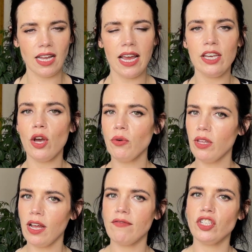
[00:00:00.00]
I know
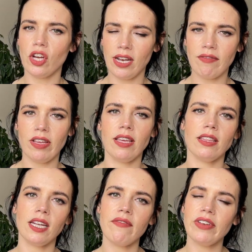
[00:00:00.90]
that I've done everything
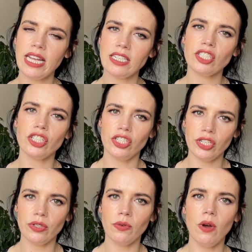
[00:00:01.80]
that I've needed to
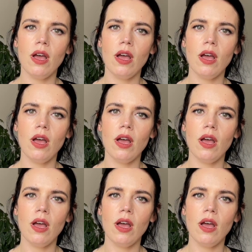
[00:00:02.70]
do.